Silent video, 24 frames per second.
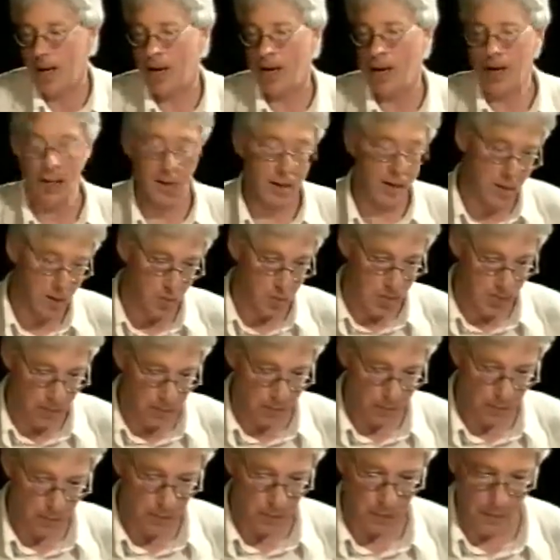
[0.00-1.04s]
In other
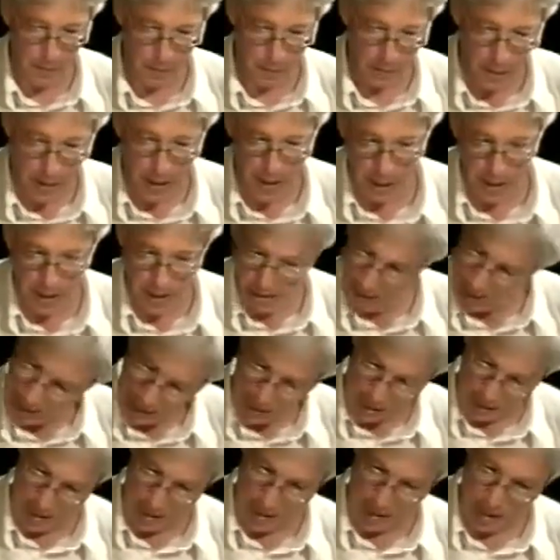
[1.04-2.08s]
words, filling, in a
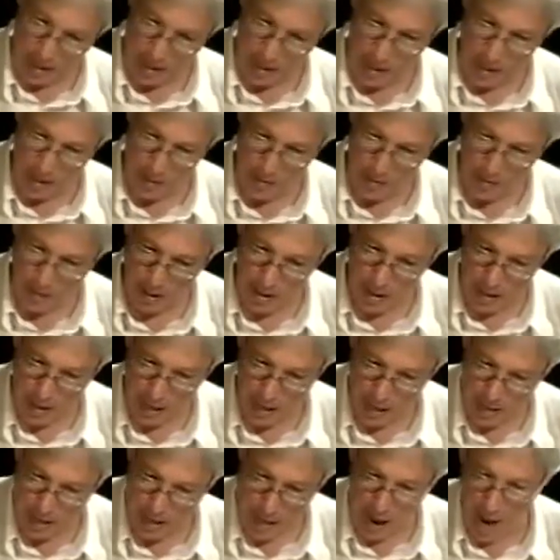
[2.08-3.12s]
sense, a kind of
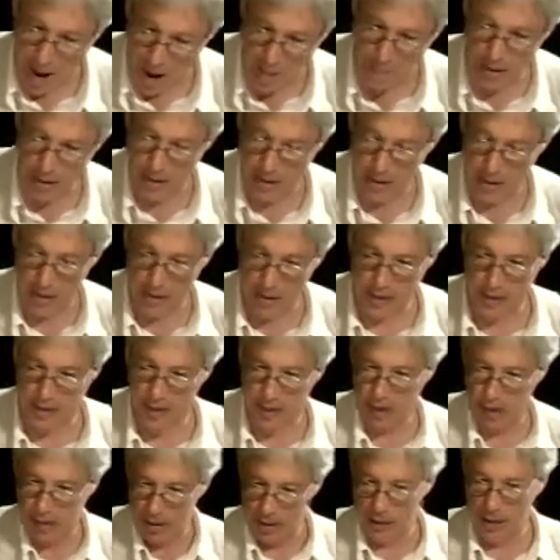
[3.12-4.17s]
a gap that had
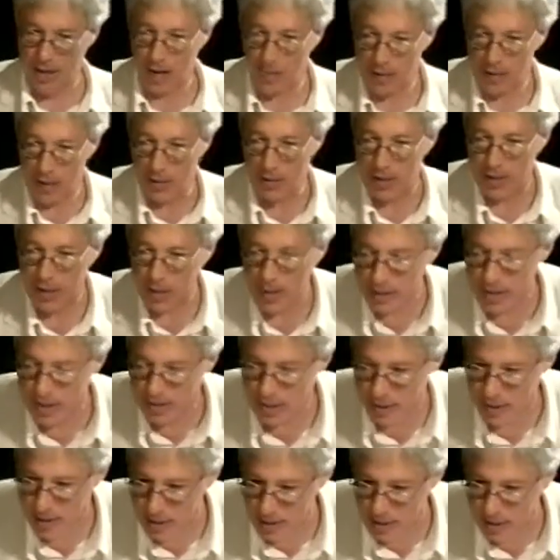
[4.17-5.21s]
come into
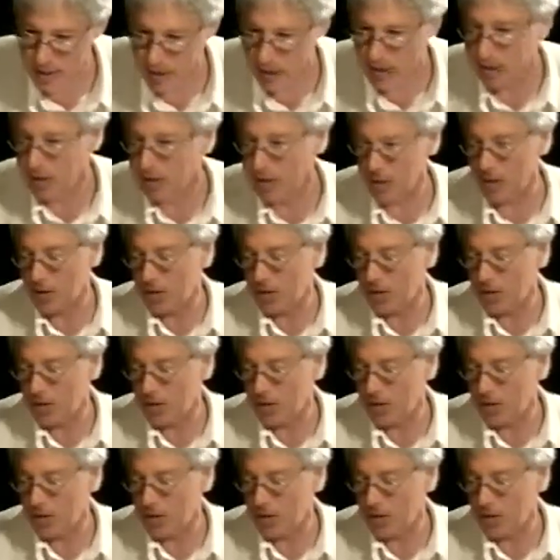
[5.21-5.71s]
existence in this